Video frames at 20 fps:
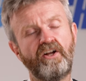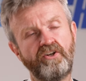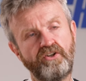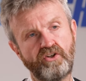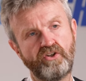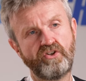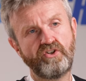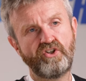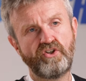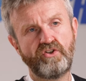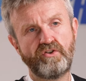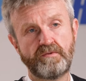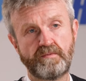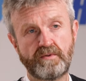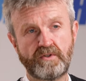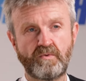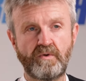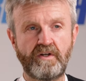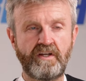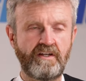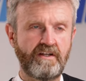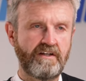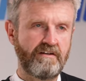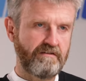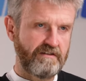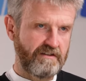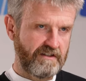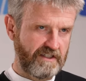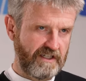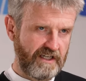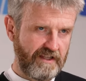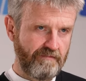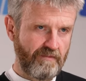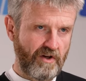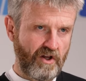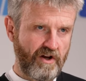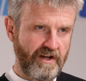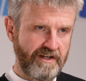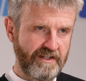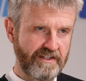and you can choose between a
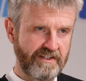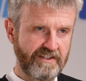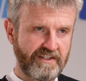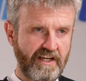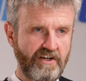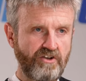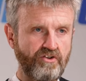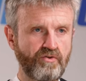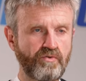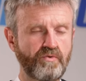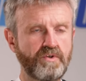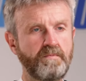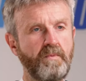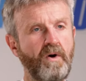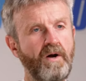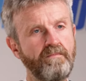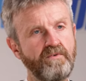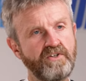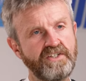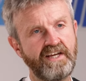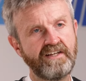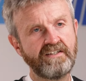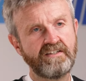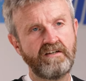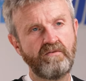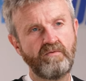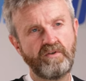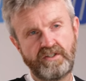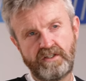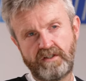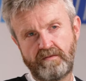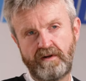slimline central spine protector, which is